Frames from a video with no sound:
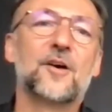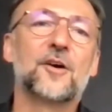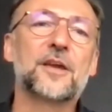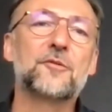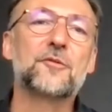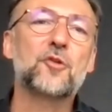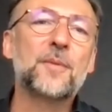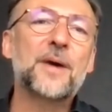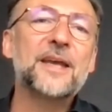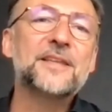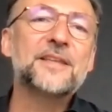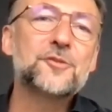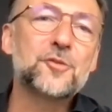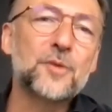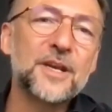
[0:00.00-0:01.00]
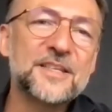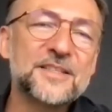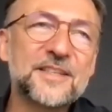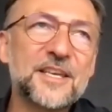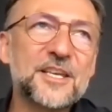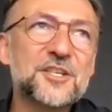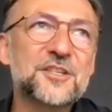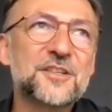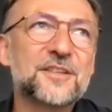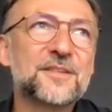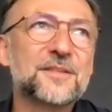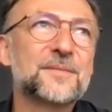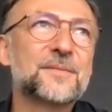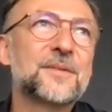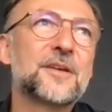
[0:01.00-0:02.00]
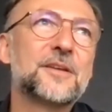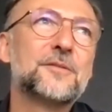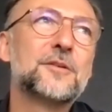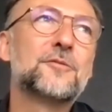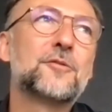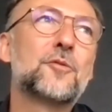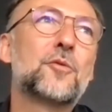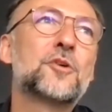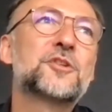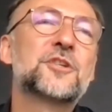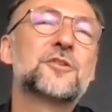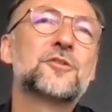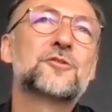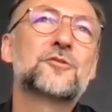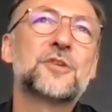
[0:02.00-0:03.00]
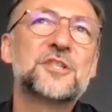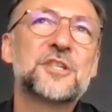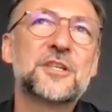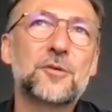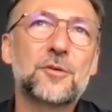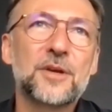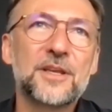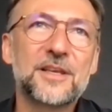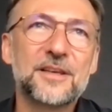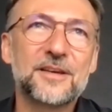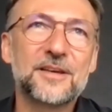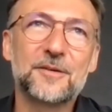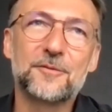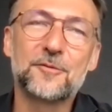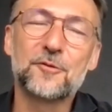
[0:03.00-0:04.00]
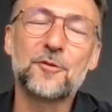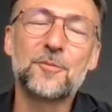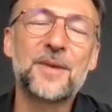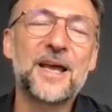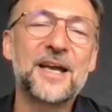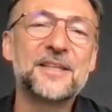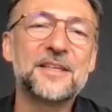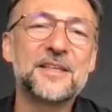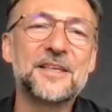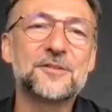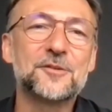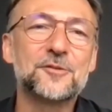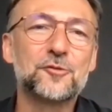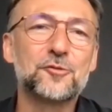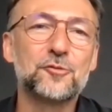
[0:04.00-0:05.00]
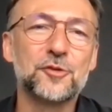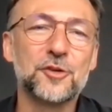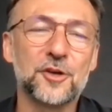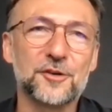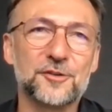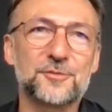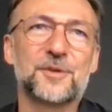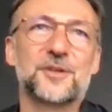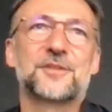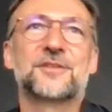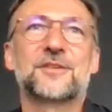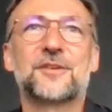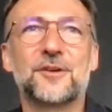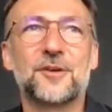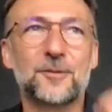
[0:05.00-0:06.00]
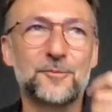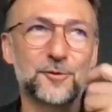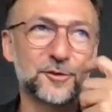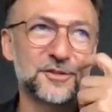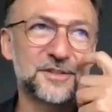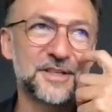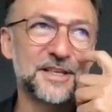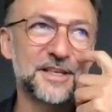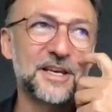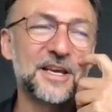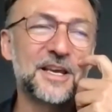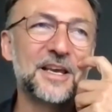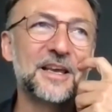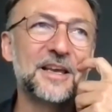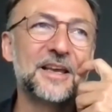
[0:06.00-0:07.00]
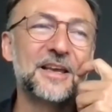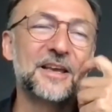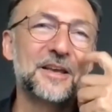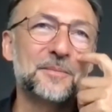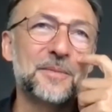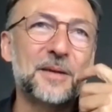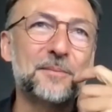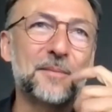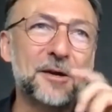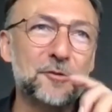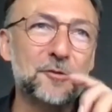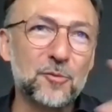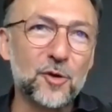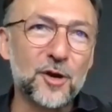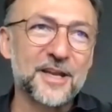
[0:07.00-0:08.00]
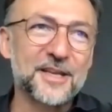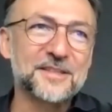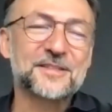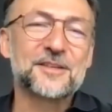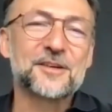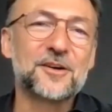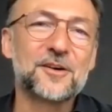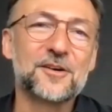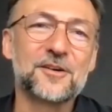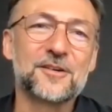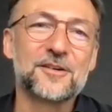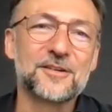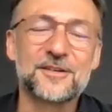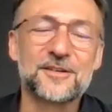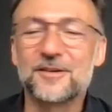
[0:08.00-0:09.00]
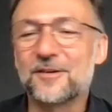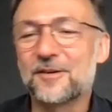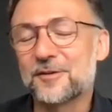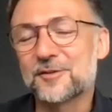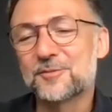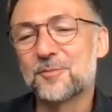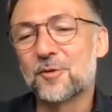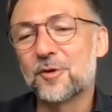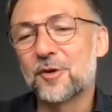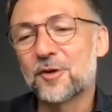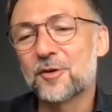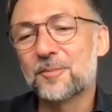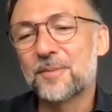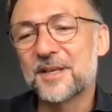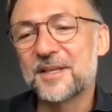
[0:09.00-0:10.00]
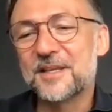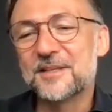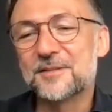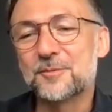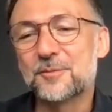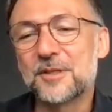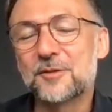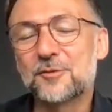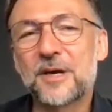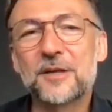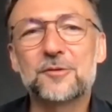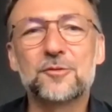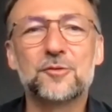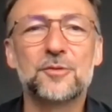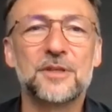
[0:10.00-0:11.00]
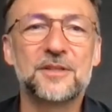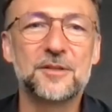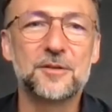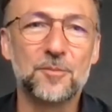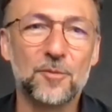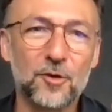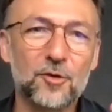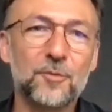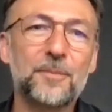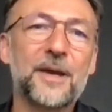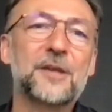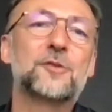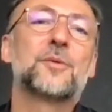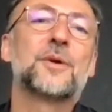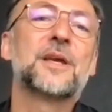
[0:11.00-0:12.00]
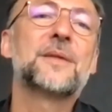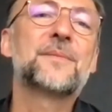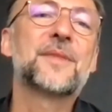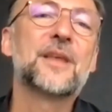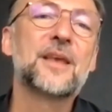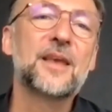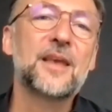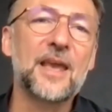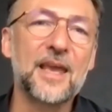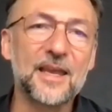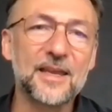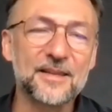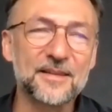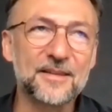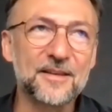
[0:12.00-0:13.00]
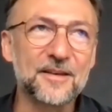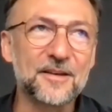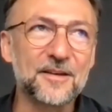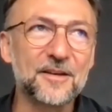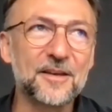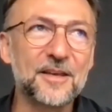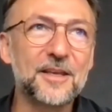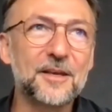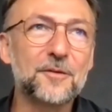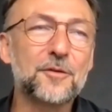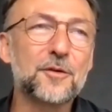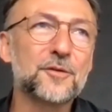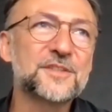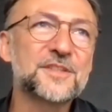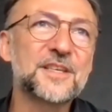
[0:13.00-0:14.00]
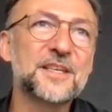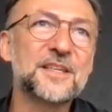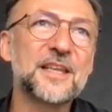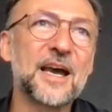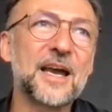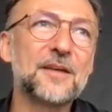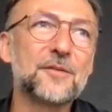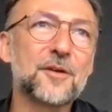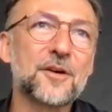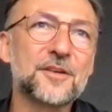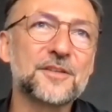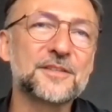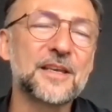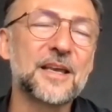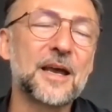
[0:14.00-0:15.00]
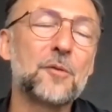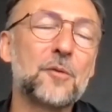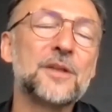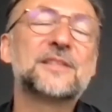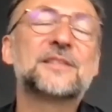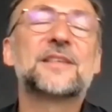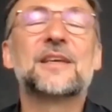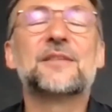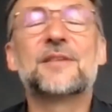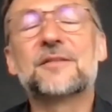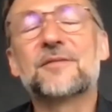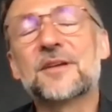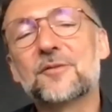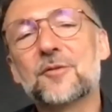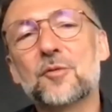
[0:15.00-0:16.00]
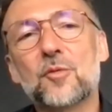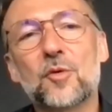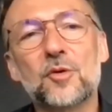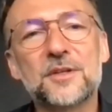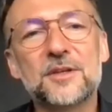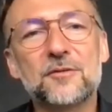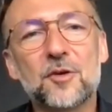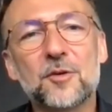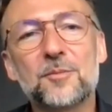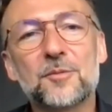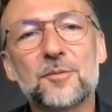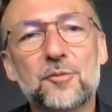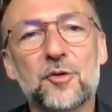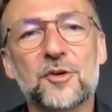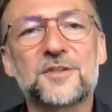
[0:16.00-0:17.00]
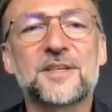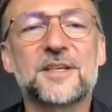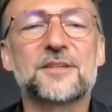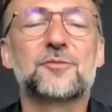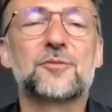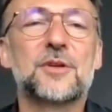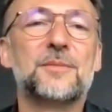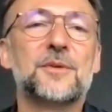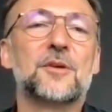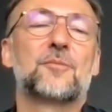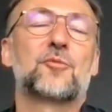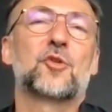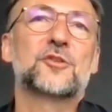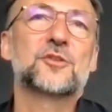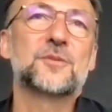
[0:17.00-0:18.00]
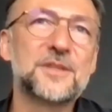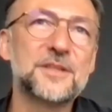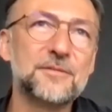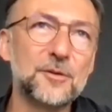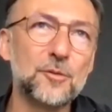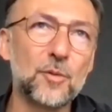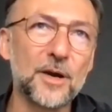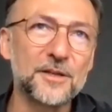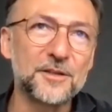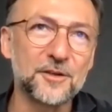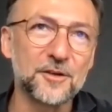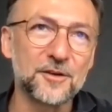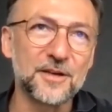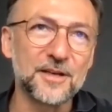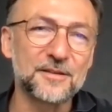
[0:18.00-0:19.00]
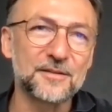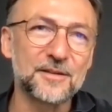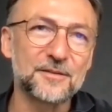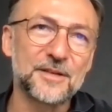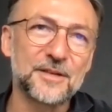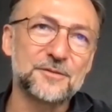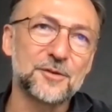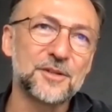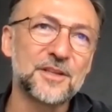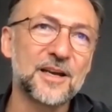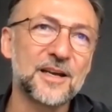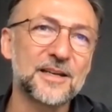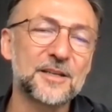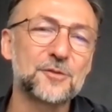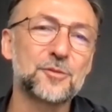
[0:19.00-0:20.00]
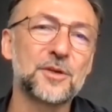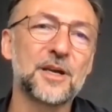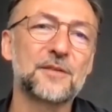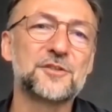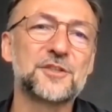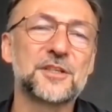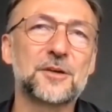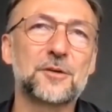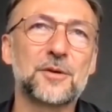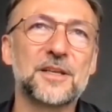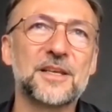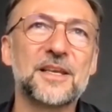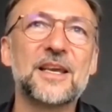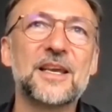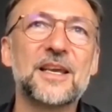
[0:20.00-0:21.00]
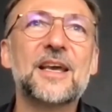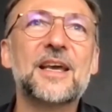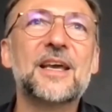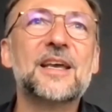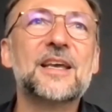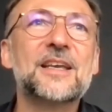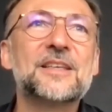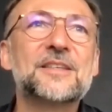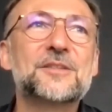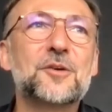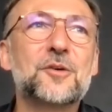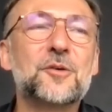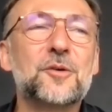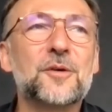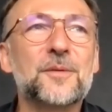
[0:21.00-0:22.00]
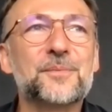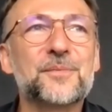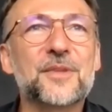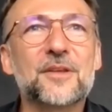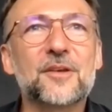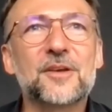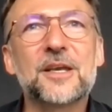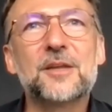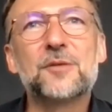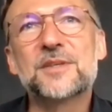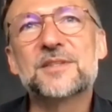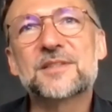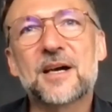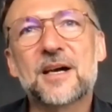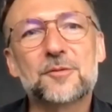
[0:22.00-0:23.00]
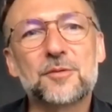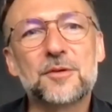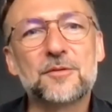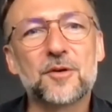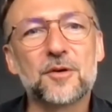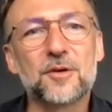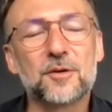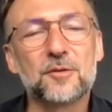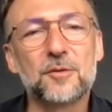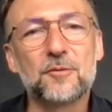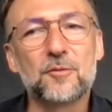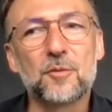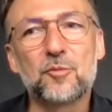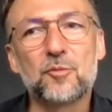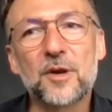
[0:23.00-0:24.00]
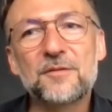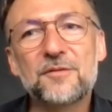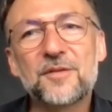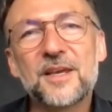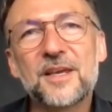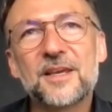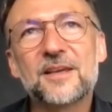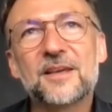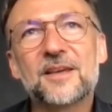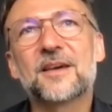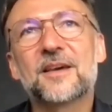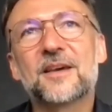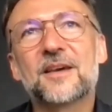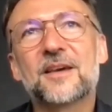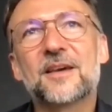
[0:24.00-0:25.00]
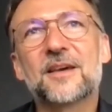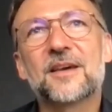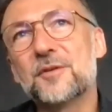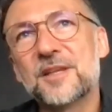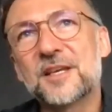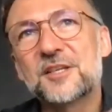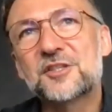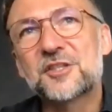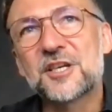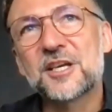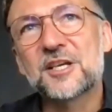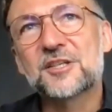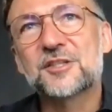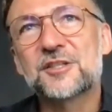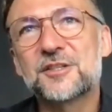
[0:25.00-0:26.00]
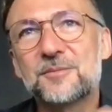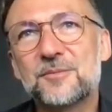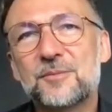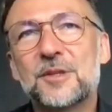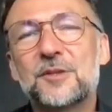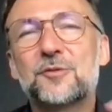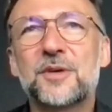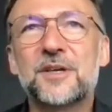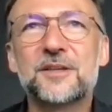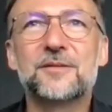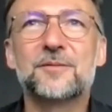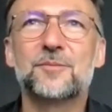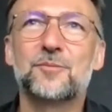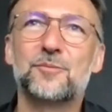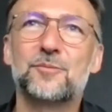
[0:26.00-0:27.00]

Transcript: Okay, from idea to realization in the watch industry, generally, the planning is on 2 years. But obviously, by micro brands or smaller companies, we try to do it in a more compact way. And here for the skin divers, I will say that the whole development process will be approximately 1 year, and that's the target we have generally. So again, we start with a briefing, with an exchange between